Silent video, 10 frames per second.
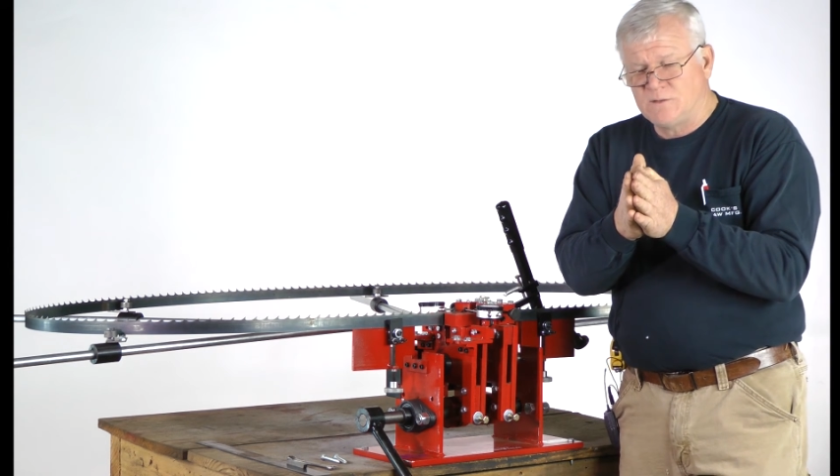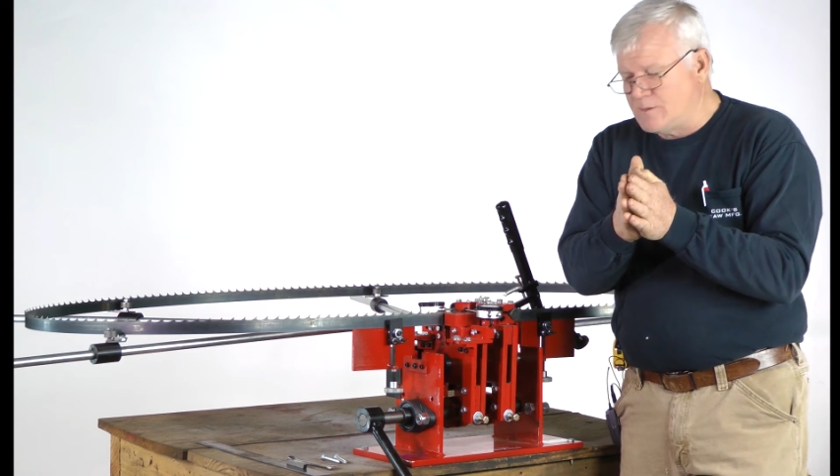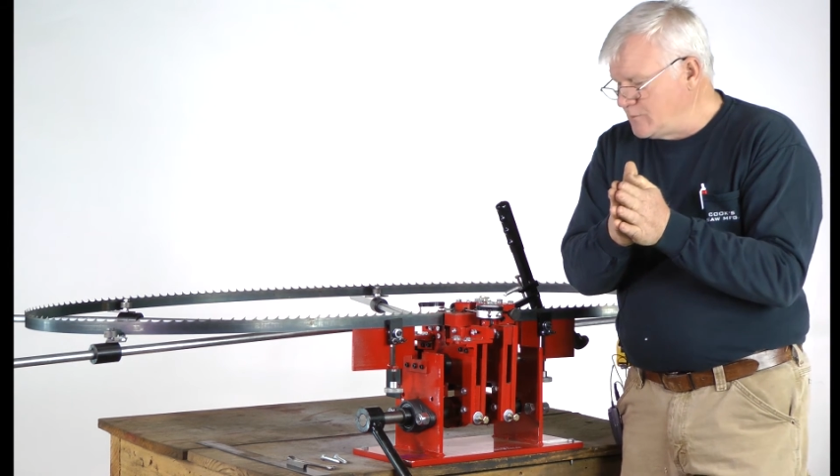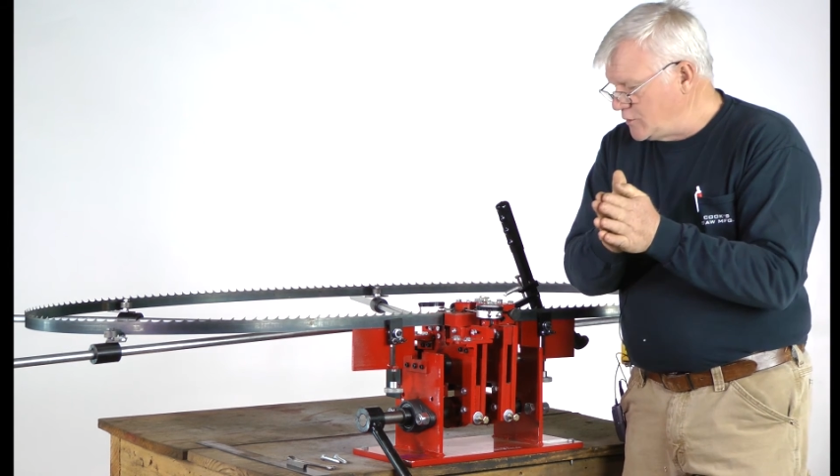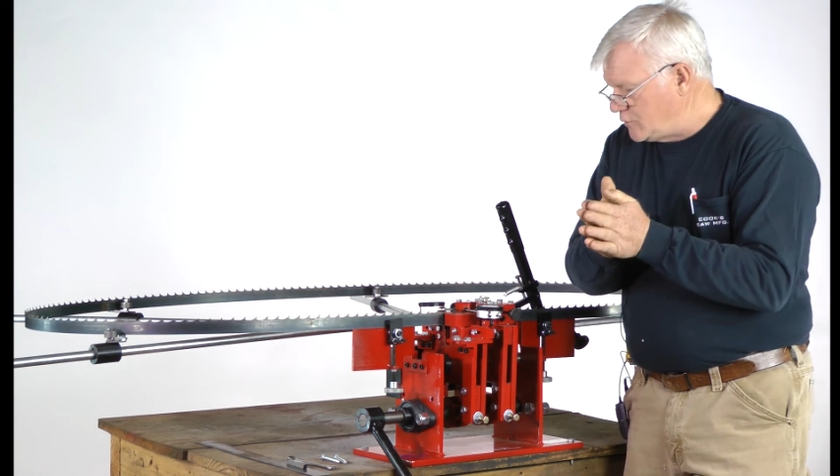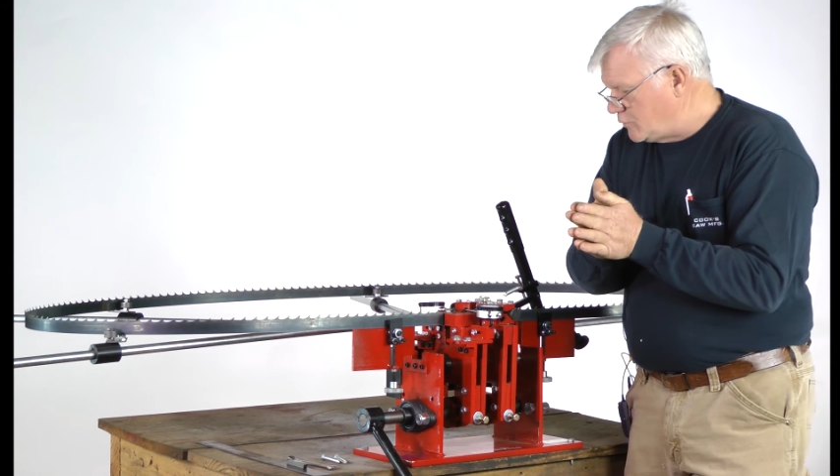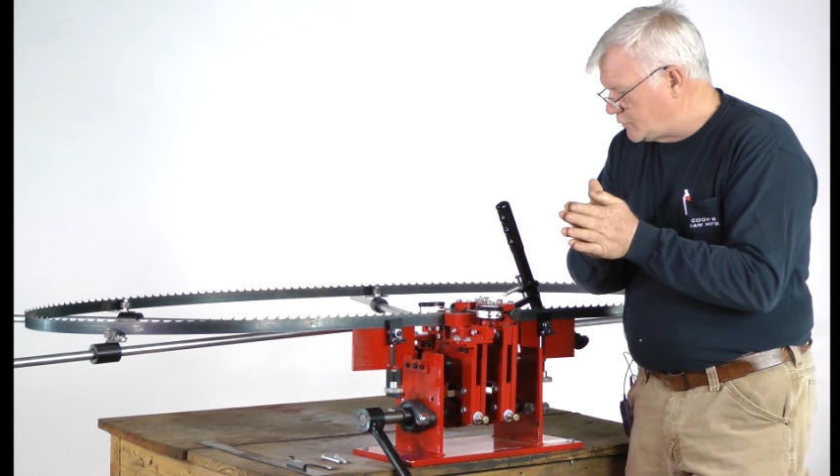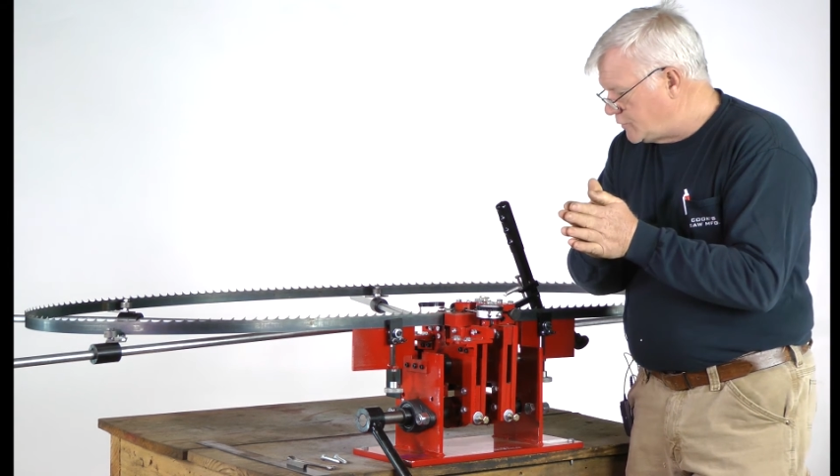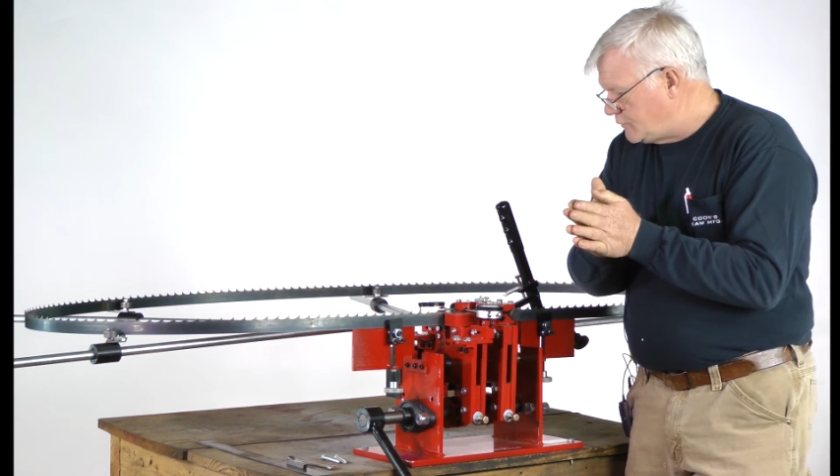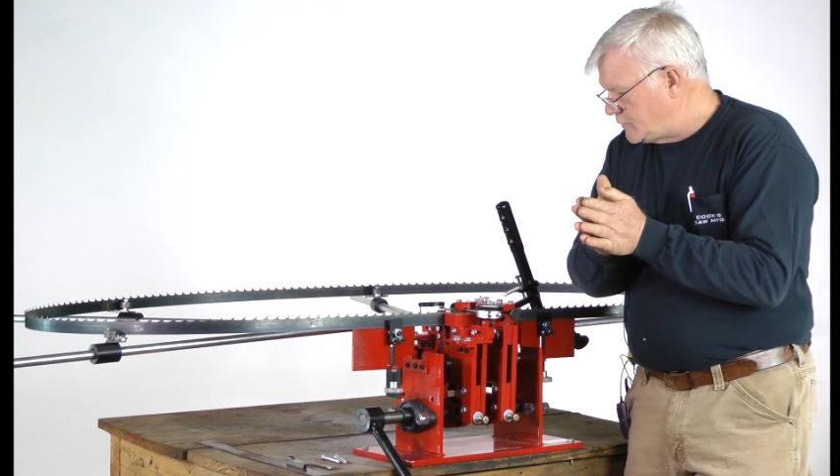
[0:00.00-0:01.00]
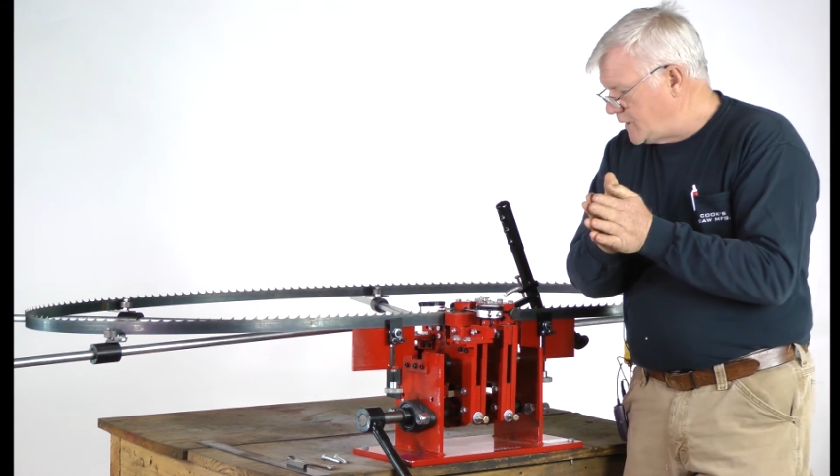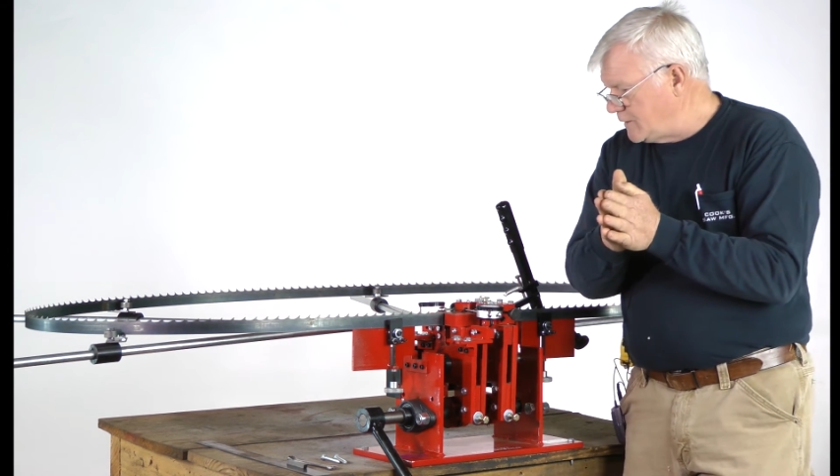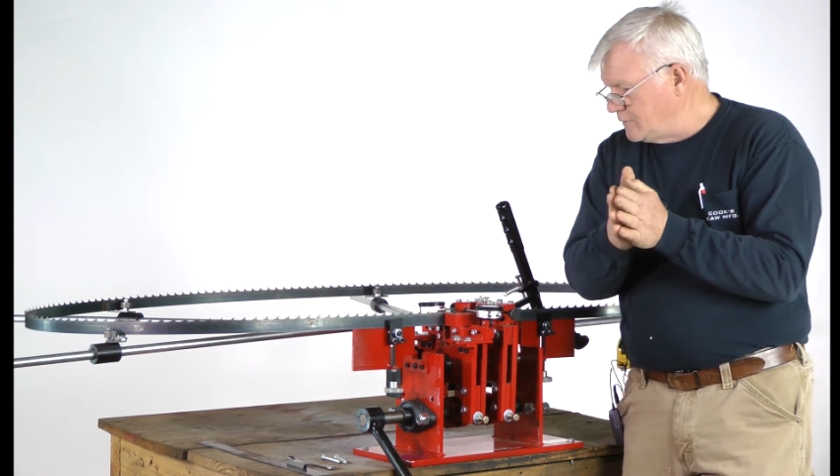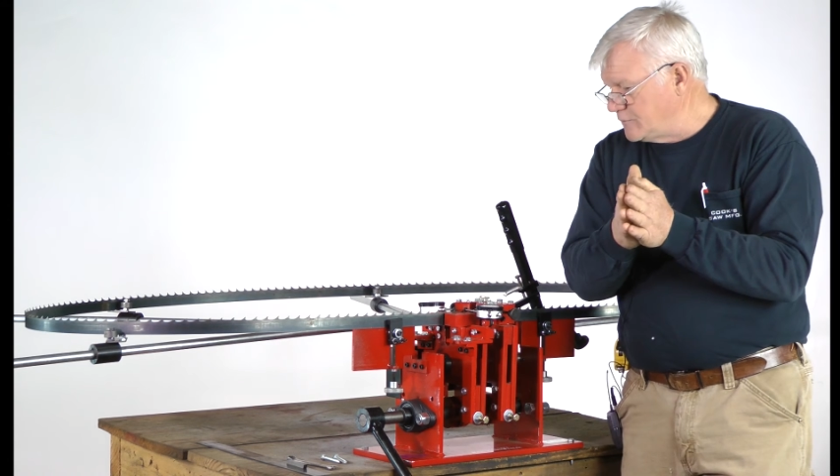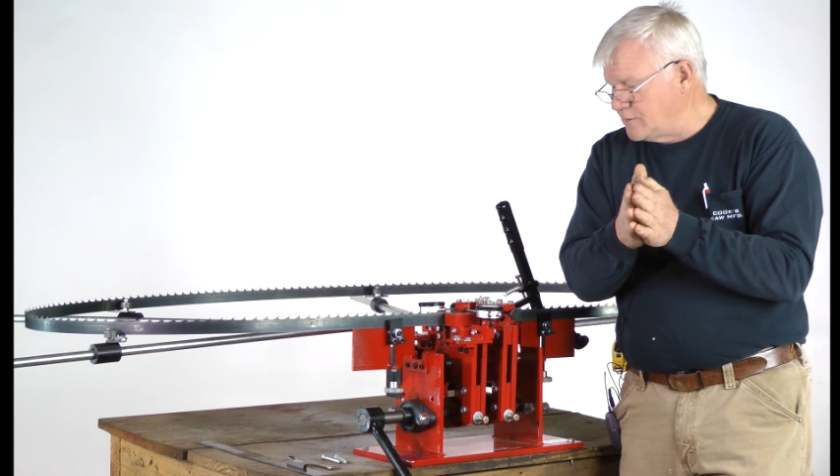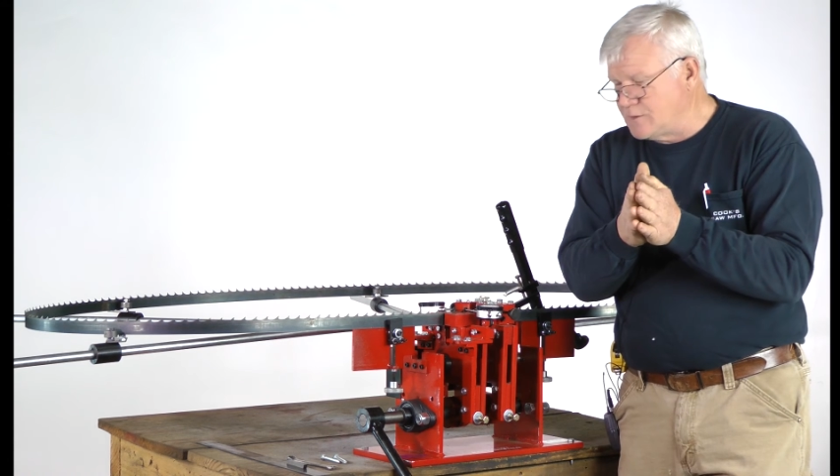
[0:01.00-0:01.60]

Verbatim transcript: some of the dual tooth setters